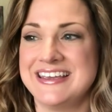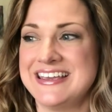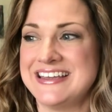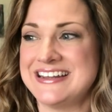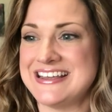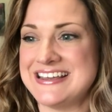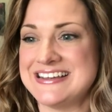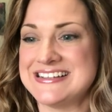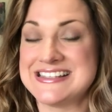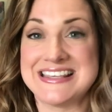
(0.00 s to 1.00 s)
It
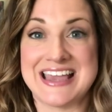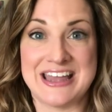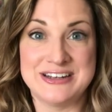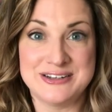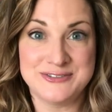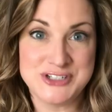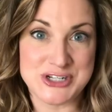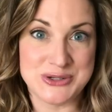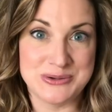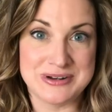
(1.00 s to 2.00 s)
is the end of
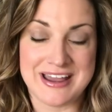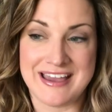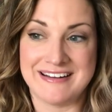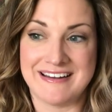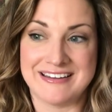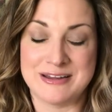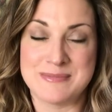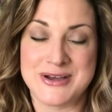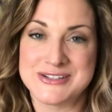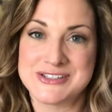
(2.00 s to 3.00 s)
June and I
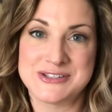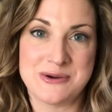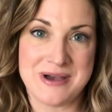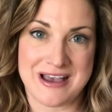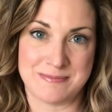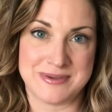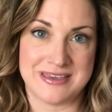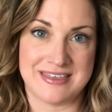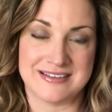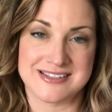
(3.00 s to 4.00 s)
am so
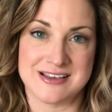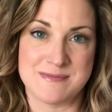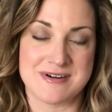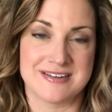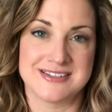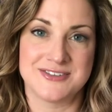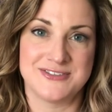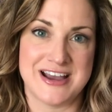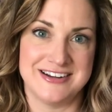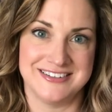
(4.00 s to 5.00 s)
happy that summer is
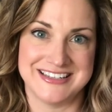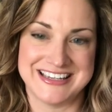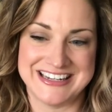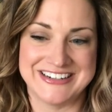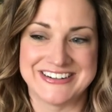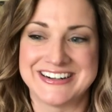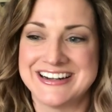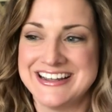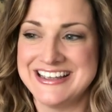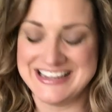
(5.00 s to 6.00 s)
finally here.
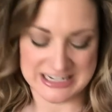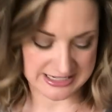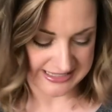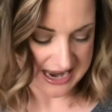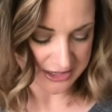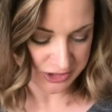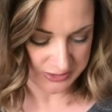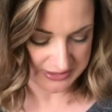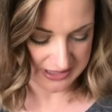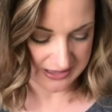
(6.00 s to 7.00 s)
It is
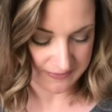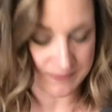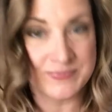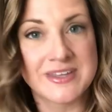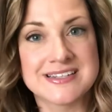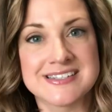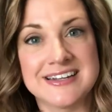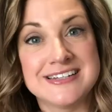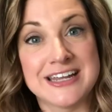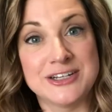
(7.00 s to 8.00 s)
actually
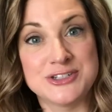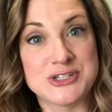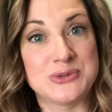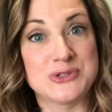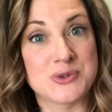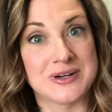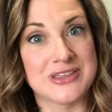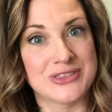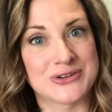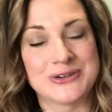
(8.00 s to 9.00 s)
Sunday, June
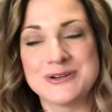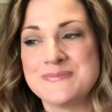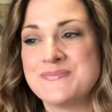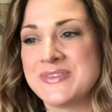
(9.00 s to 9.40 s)
23rd,